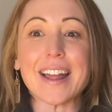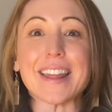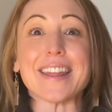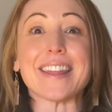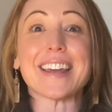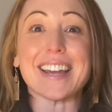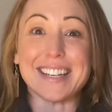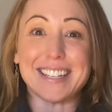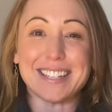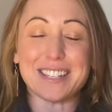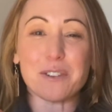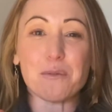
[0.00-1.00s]

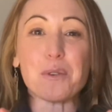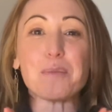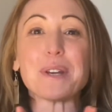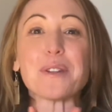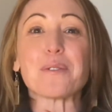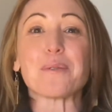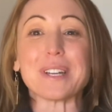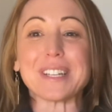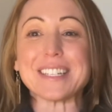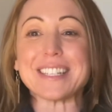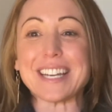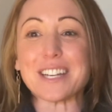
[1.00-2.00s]
This will be the
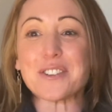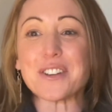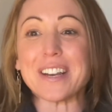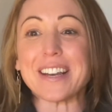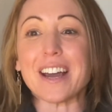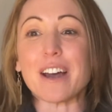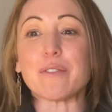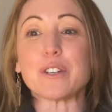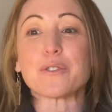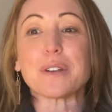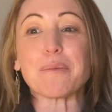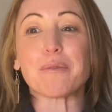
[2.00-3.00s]
realization of a
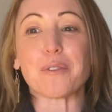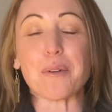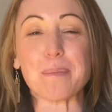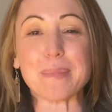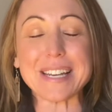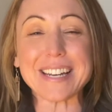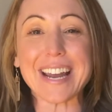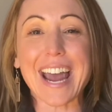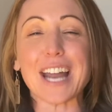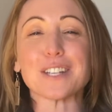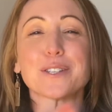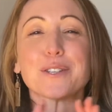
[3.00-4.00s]
dream for me
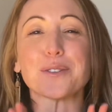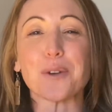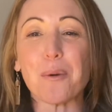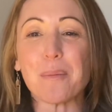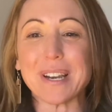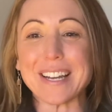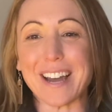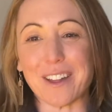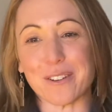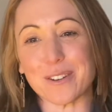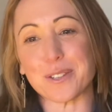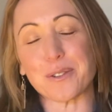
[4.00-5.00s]
and so many
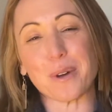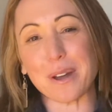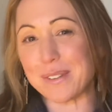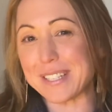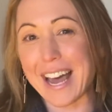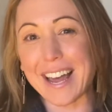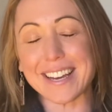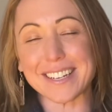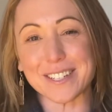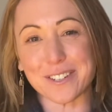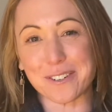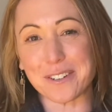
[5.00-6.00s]
others who have sat in
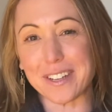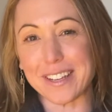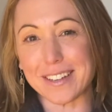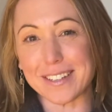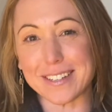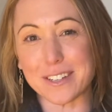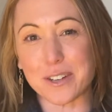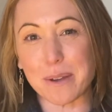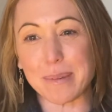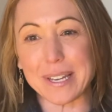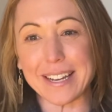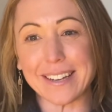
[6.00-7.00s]
circle at
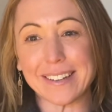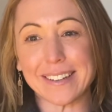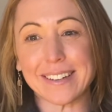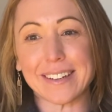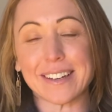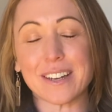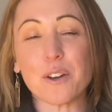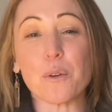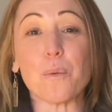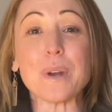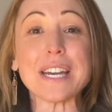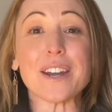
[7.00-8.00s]
LCJP.
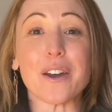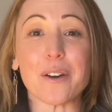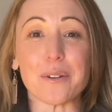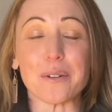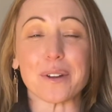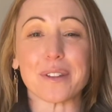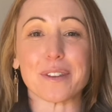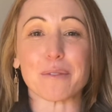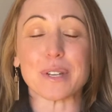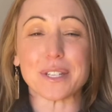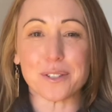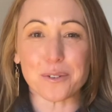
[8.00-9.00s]
We know that
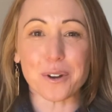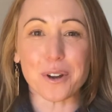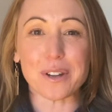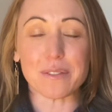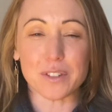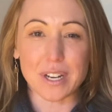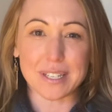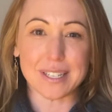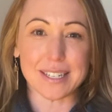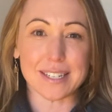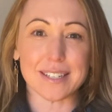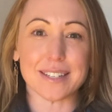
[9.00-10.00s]
restorative
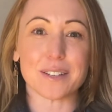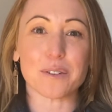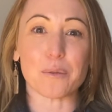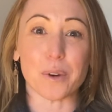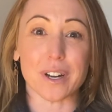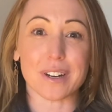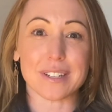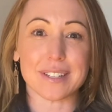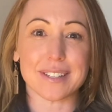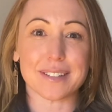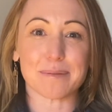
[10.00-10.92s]
justice works.